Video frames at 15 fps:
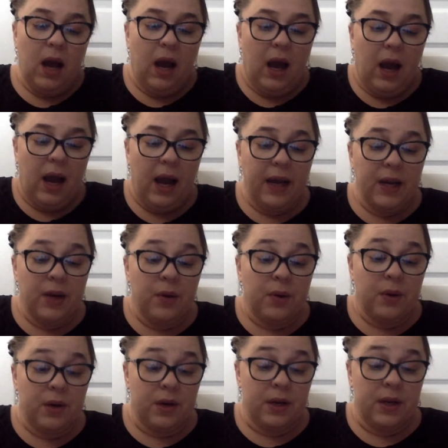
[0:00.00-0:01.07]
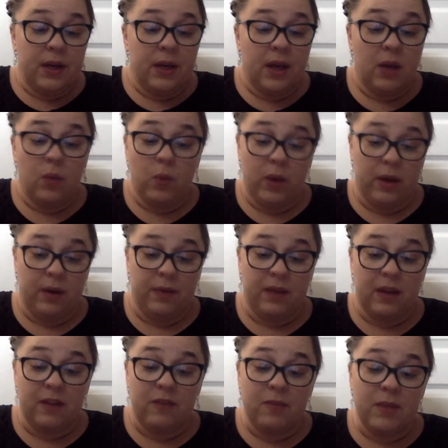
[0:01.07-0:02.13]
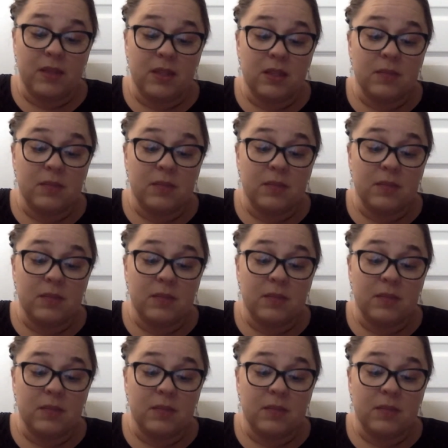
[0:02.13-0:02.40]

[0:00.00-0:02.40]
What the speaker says: I know good and well that if Mrs.